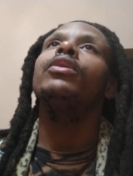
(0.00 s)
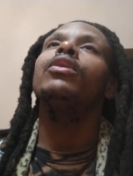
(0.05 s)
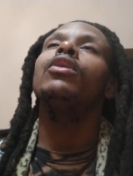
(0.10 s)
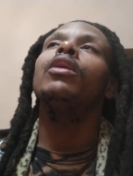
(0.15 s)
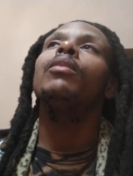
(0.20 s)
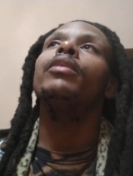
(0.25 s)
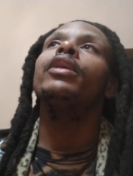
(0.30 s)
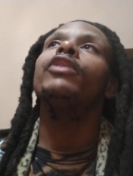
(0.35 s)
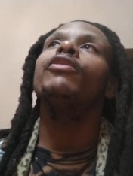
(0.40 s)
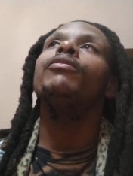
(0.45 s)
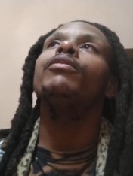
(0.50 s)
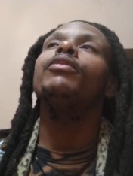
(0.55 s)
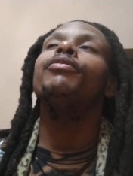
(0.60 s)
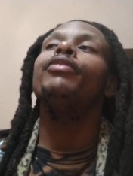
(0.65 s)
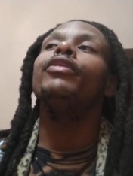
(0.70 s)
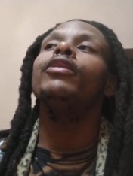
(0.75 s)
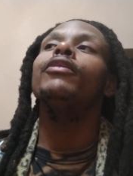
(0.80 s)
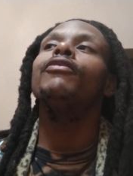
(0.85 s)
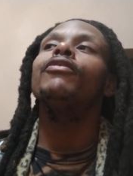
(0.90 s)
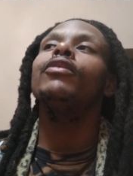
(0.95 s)
you know, I'm gonna give him the
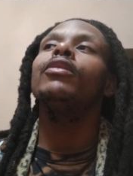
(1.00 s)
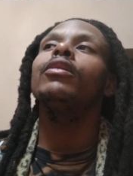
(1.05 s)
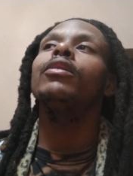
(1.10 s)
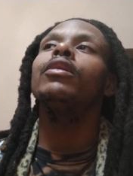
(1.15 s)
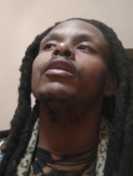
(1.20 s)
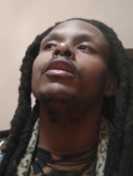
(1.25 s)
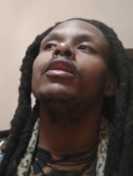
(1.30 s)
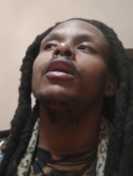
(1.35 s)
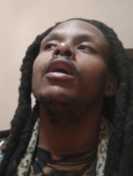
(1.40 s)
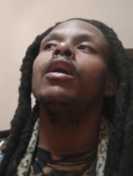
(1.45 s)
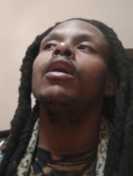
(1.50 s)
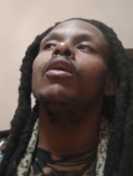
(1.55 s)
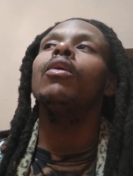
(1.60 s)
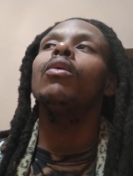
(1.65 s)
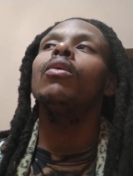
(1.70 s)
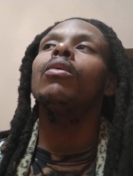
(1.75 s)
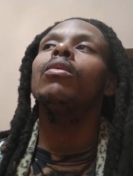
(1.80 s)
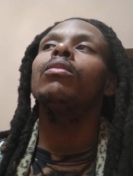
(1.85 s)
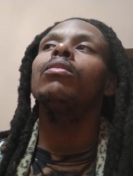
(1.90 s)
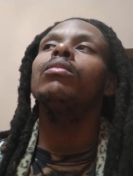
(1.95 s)
benefit of the
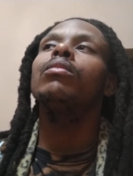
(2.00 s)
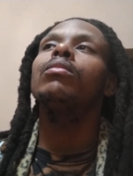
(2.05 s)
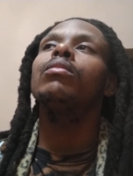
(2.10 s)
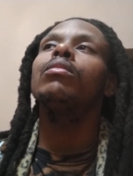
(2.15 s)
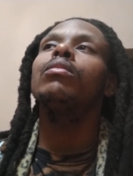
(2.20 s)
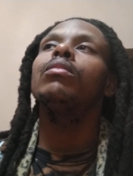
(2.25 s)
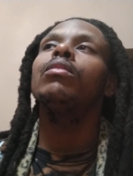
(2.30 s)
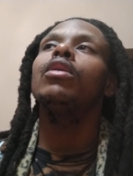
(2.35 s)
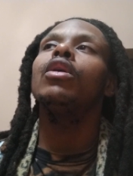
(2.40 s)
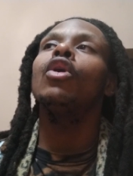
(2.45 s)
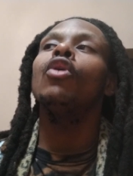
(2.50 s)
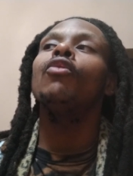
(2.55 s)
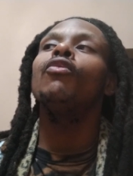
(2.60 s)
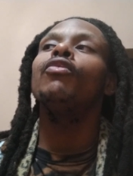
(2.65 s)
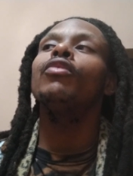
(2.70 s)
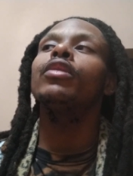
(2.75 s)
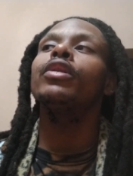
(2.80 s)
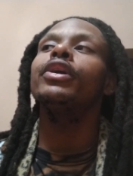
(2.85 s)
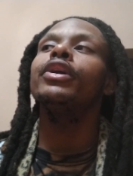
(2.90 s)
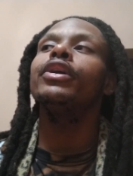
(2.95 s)
doubt.
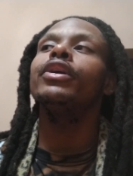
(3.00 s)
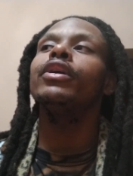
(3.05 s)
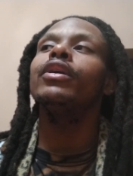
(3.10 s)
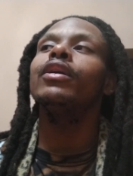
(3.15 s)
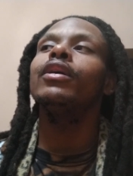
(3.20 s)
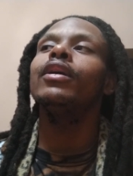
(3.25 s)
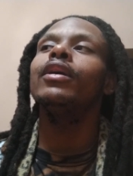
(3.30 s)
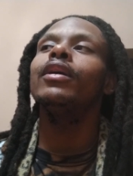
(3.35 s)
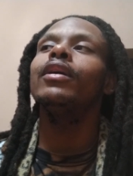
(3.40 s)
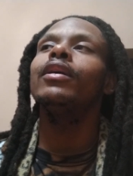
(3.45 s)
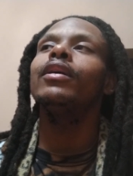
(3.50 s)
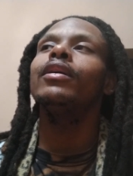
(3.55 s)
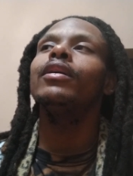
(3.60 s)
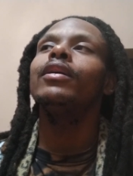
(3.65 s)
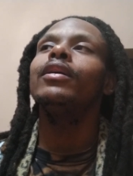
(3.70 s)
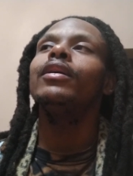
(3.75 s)
Hopefully, uh,